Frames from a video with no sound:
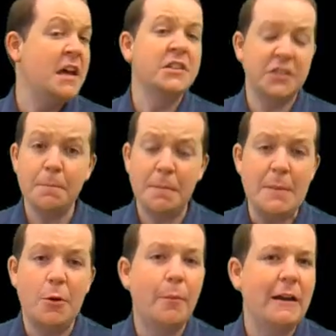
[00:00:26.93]
Some
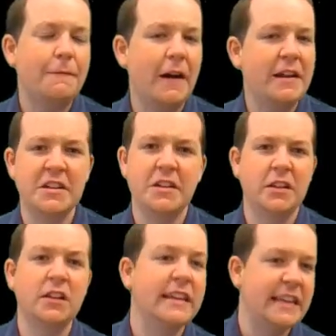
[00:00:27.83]
people might find it a
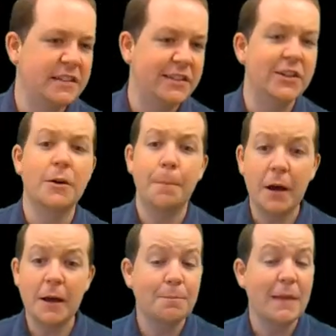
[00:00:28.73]
little easier,
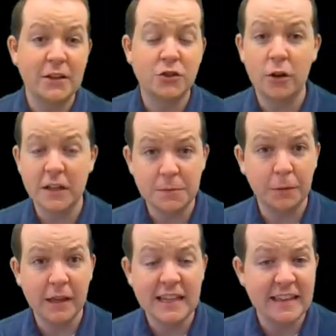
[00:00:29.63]
but as I'll
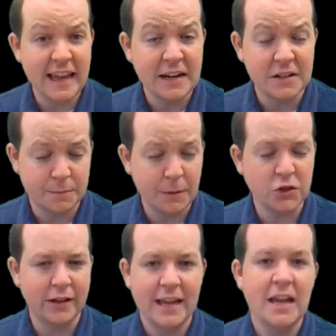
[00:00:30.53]
explain in the end
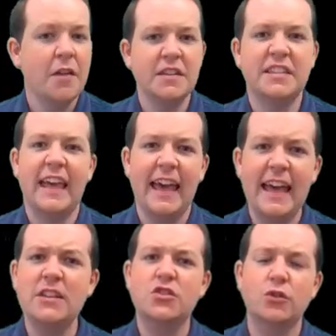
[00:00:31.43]
especially, this
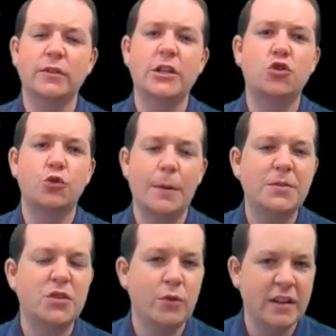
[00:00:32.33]
can certainly trip
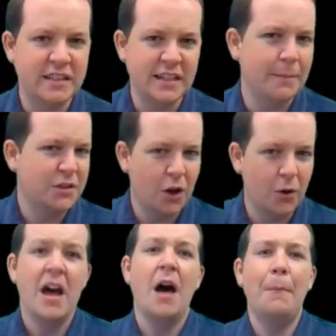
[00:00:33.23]
students up.
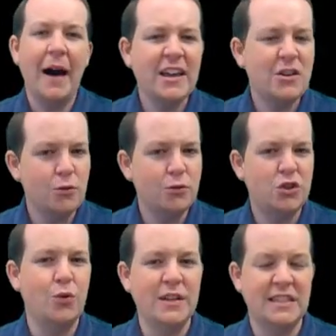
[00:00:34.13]
So my
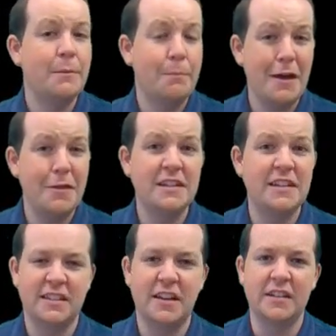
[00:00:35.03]
go-to is the method
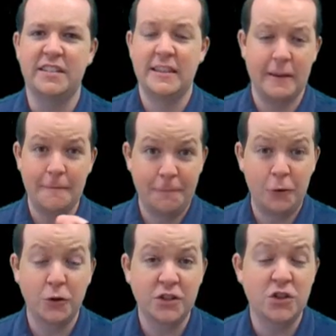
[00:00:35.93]
discussed in the
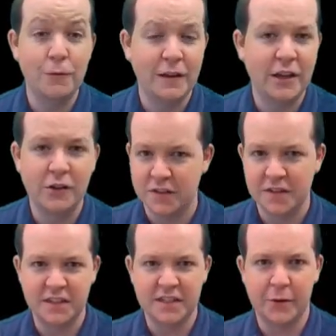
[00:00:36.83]
first two videos in
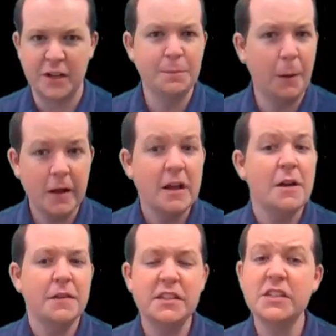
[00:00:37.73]
this series, but
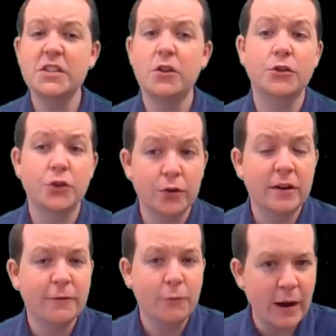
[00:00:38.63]
this is an
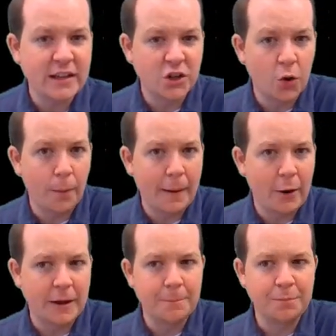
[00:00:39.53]
alternative way to go
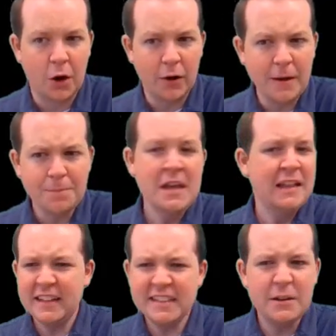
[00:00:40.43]
about it. All right,
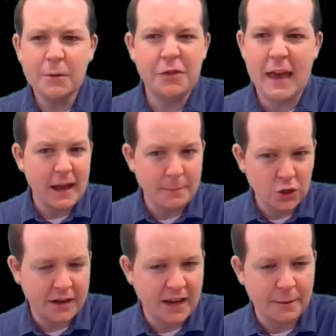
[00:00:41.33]
let's see what the I'm
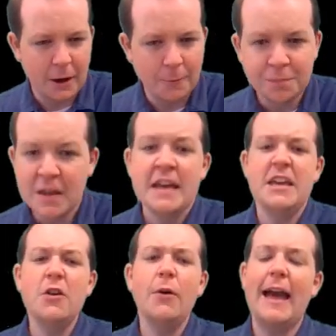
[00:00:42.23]
talking about.
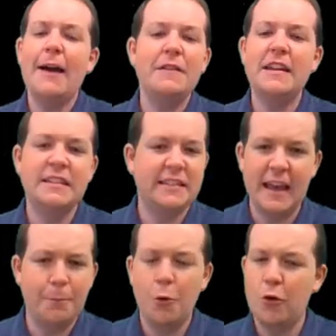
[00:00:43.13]
Here I have an
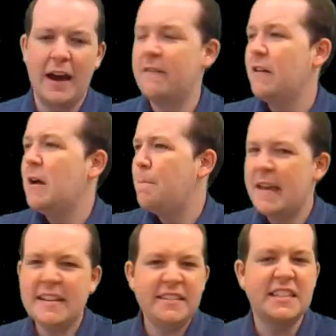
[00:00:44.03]
example, kind of
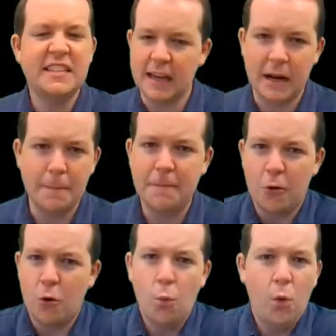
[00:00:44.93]
basic setup
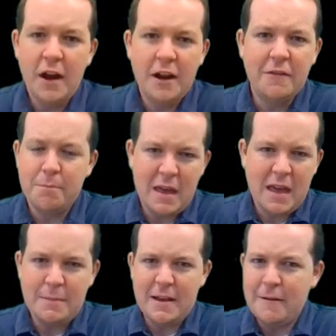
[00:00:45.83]
for one of
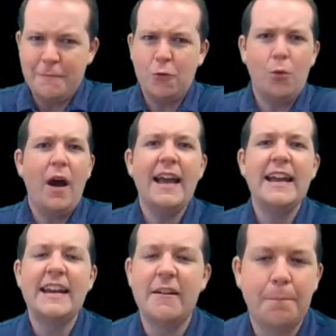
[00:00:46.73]
maybe a
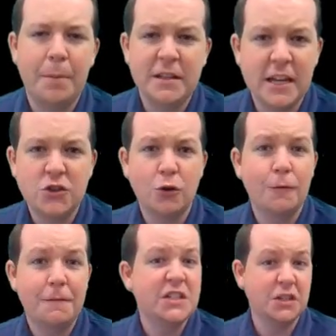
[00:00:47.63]
variety of potential
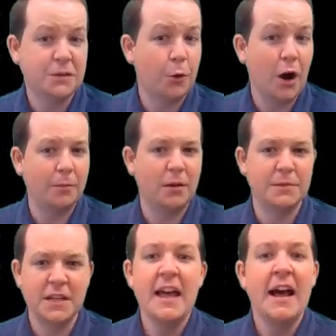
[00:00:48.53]
physics
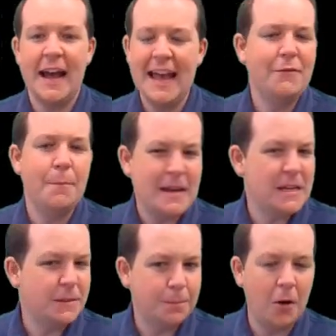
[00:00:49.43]
problems. I have a
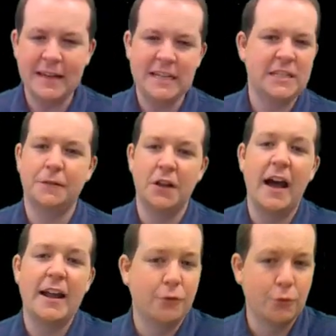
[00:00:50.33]
baseball and it's
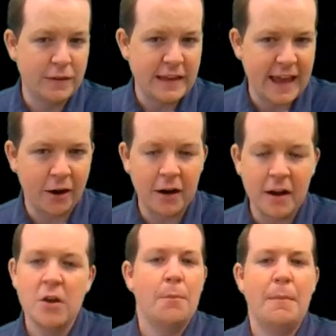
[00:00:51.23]
flying through the air.
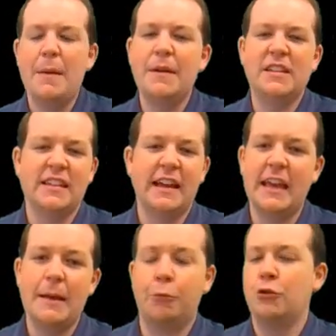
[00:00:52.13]
Maybe it's like
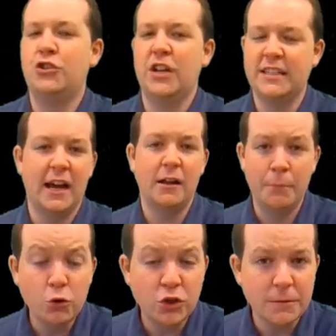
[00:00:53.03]
a projectile
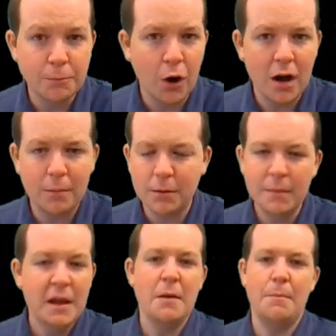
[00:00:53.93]
motion problem.
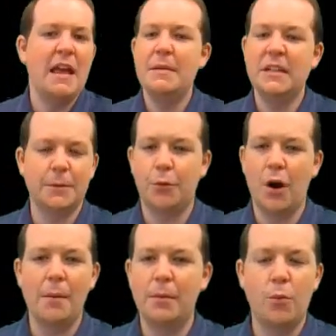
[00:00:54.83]
Maybe it's a
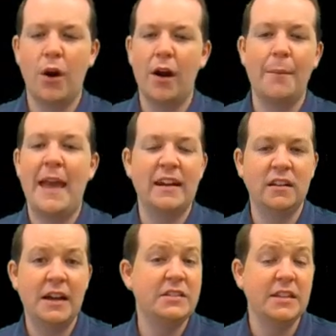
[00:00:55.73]
problem where I'm
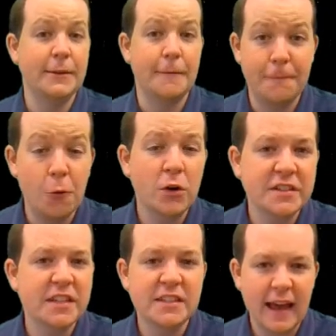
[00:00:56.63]
analyzing the
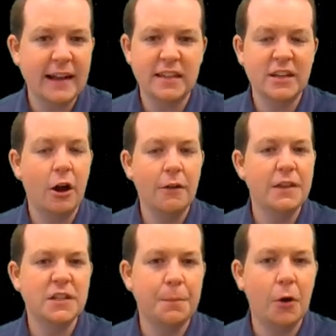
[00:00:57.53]
forces acting on
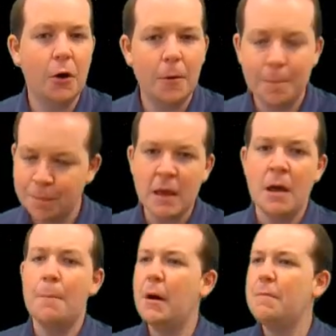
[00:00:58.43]
this ball.
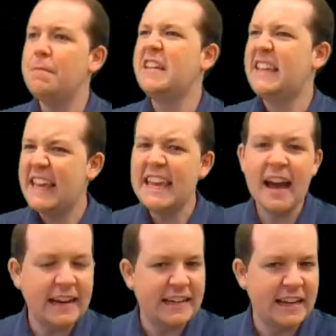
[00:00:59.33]
But the key
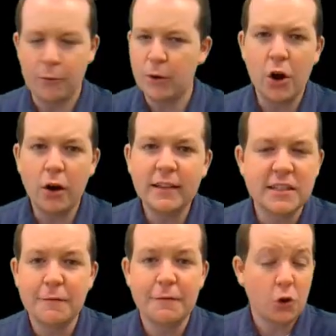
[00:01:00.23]
idea, regardless of the